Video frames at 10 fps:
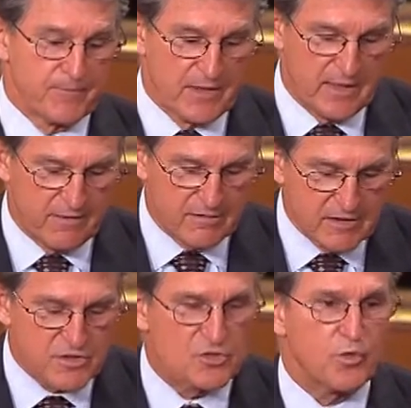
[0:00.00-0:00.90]

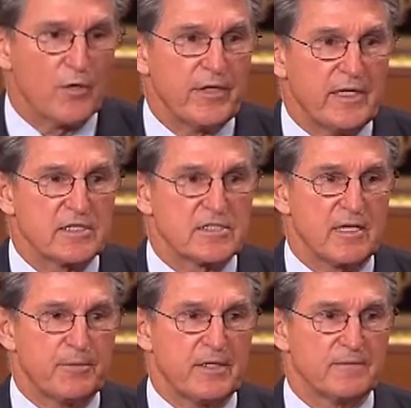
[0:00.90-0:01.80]
This is where we need to
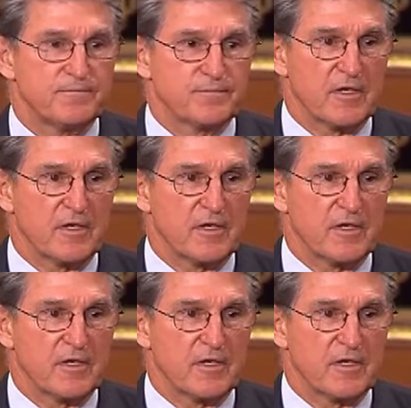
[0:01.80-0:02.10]
step in.